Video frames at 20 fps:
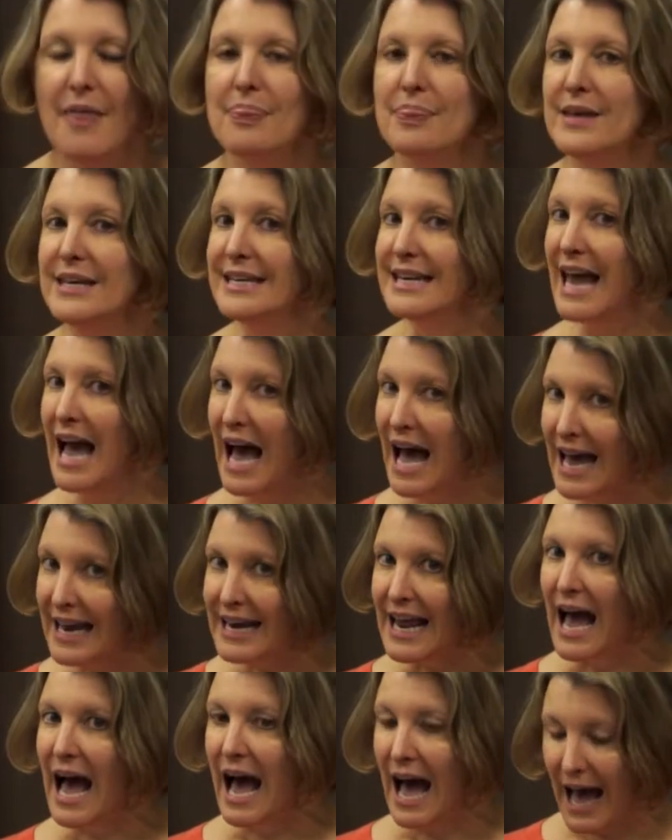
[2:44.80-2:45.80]
The
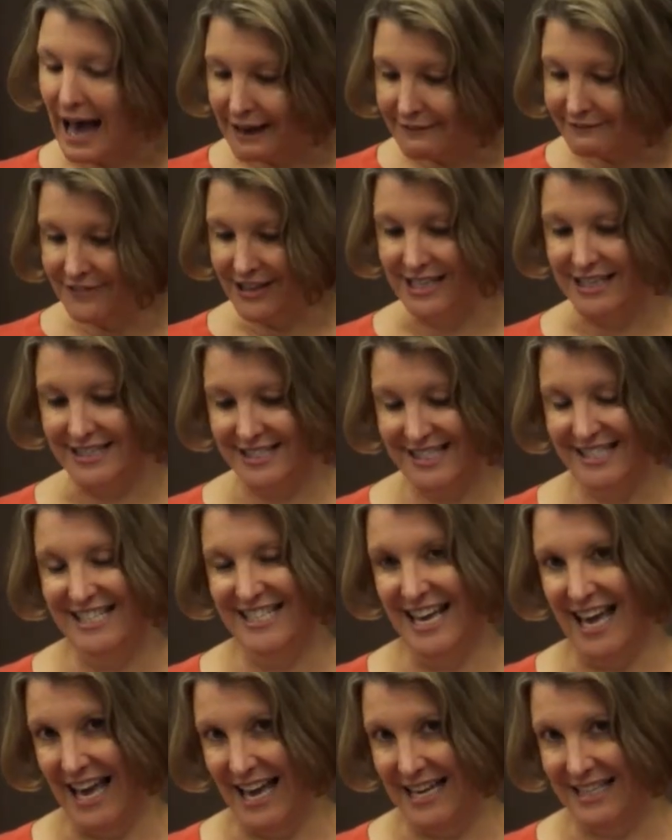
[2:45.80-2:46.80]
non-obvious
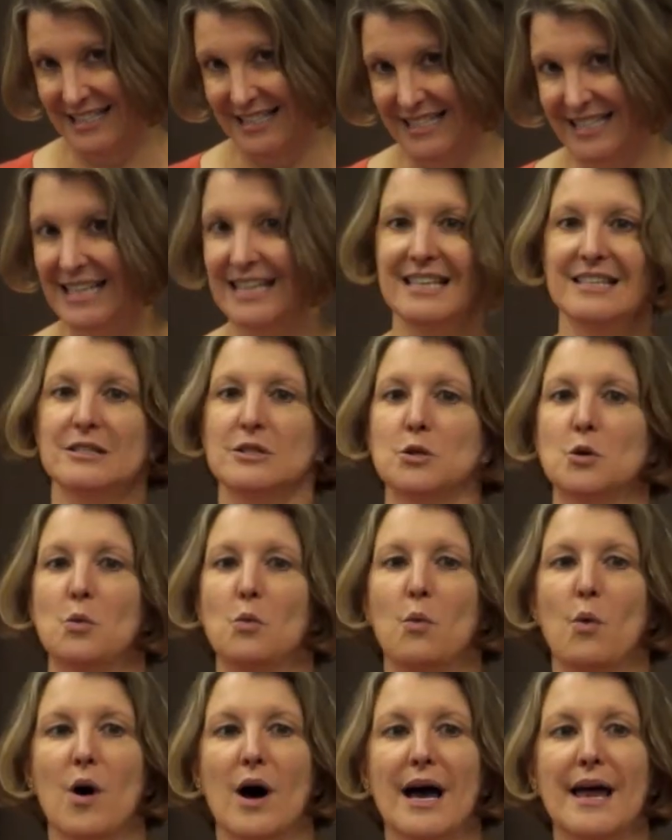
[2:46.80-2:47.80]
test is the
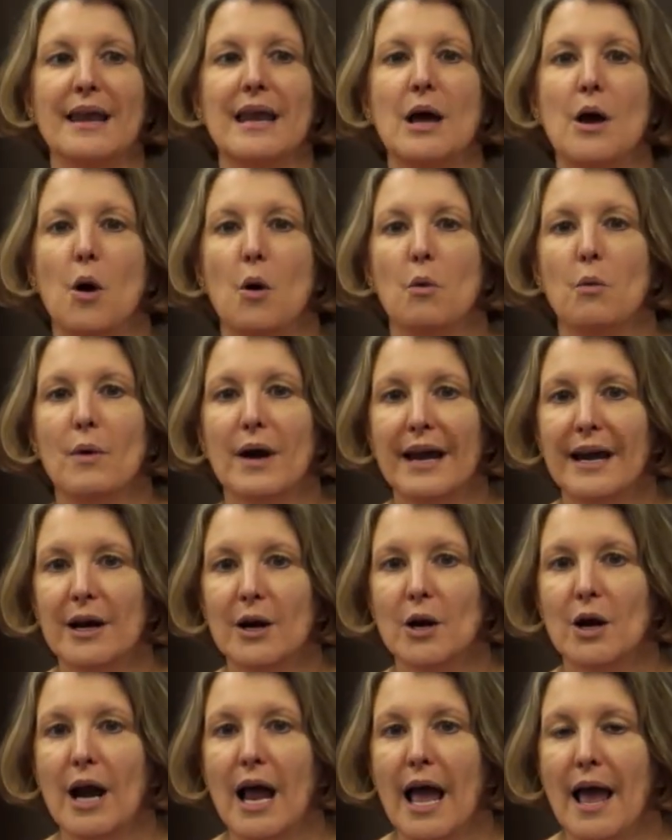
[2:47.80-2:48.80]
one
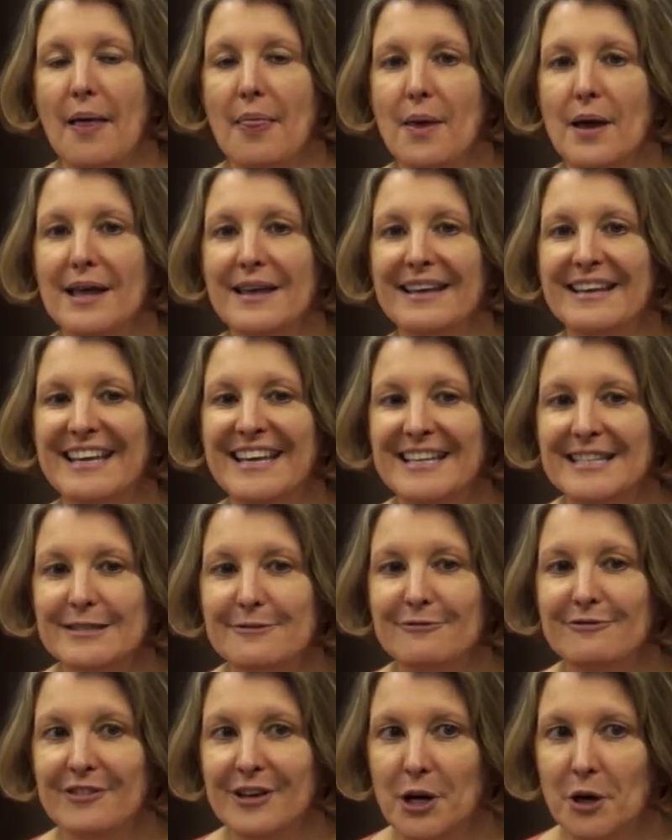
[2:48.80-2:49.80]
where gets
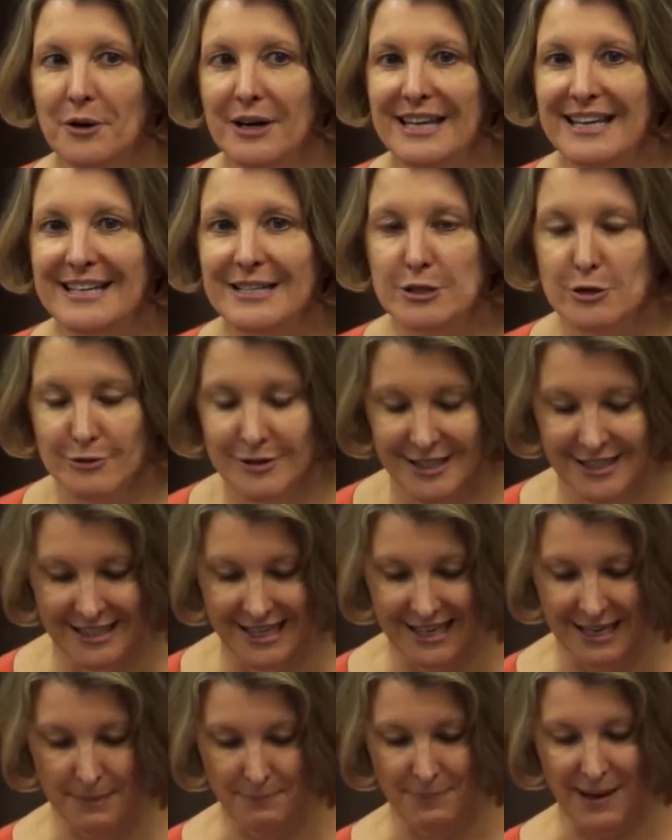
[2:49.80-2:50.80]
very
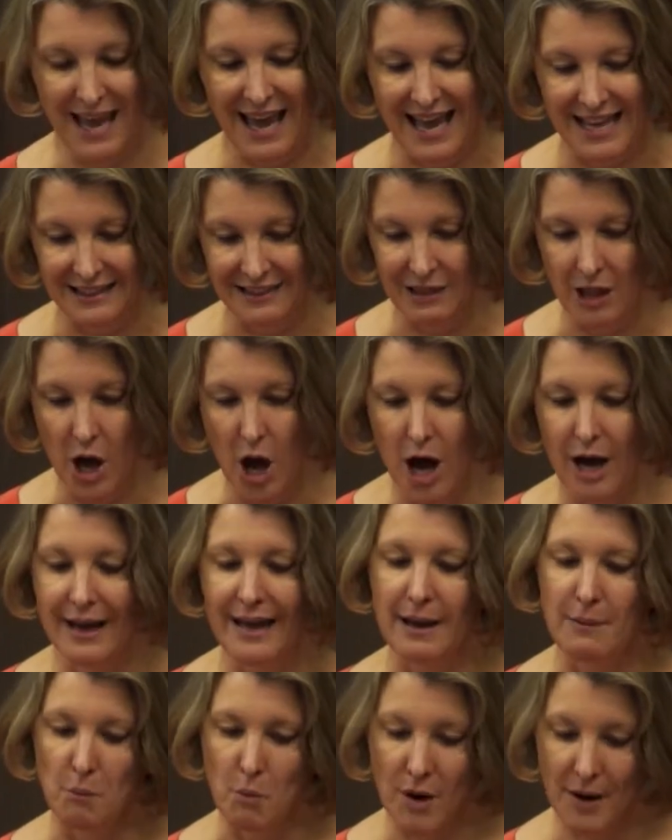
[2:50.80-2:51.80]
interesting in patent law.
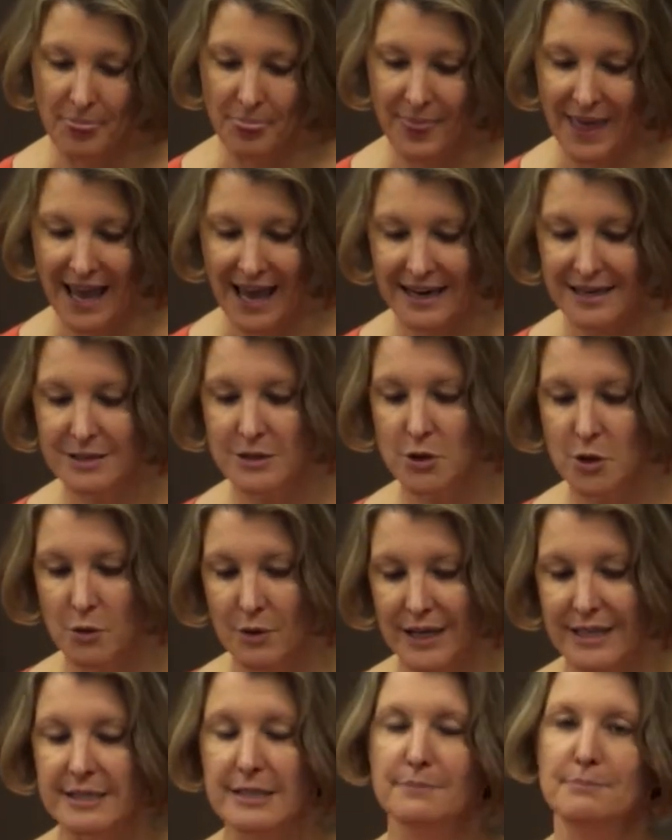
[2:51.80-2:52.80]
And what that is
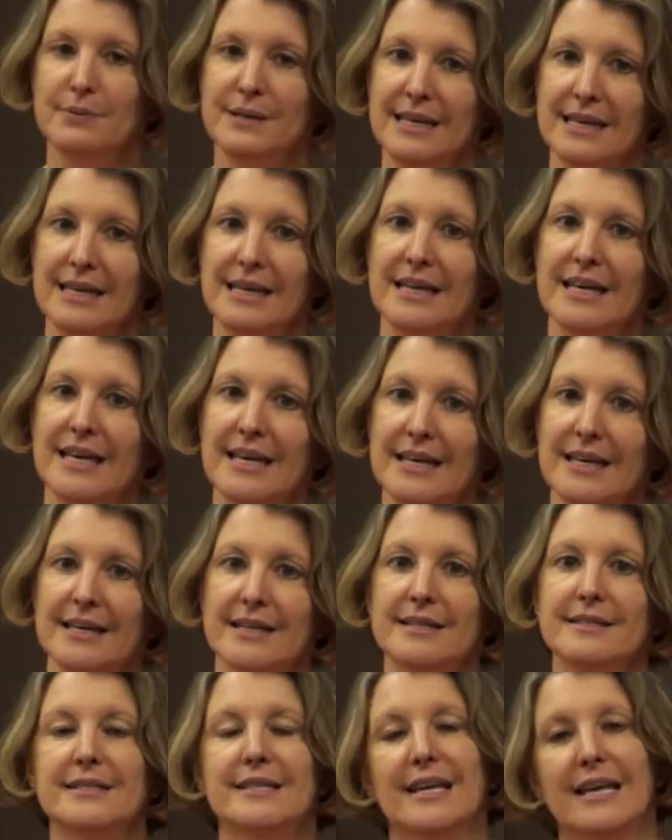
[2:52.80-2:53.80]
going to be
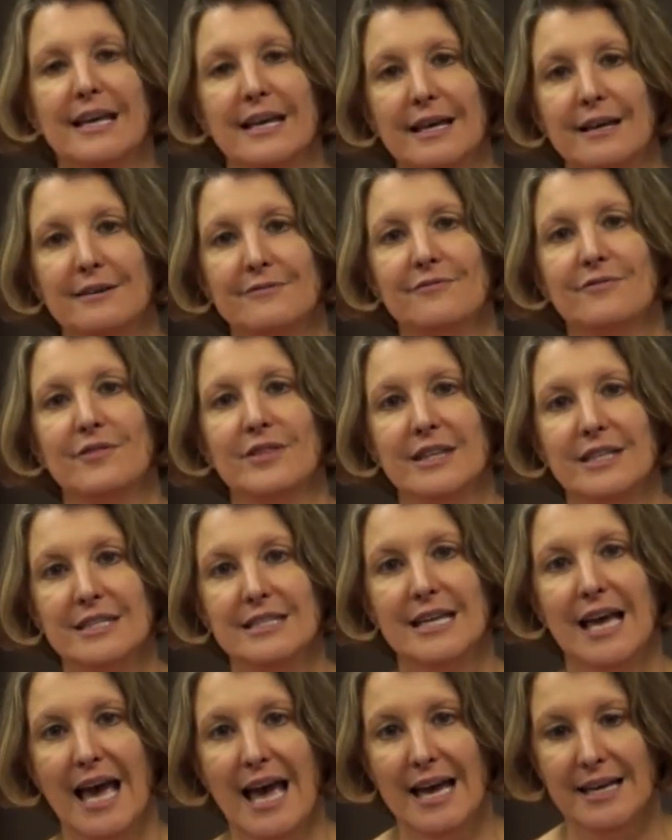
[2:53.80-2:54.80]
is if the
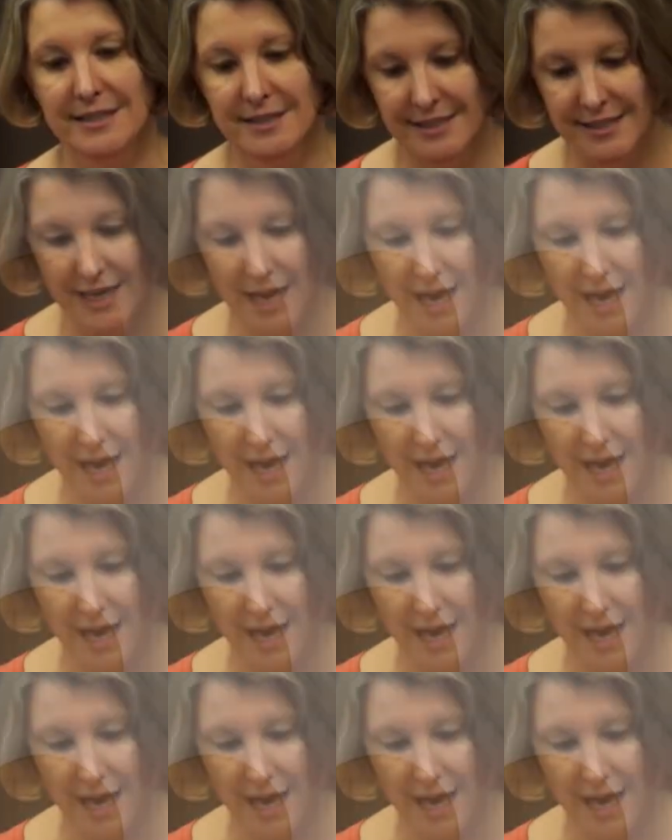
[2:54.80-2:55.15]
test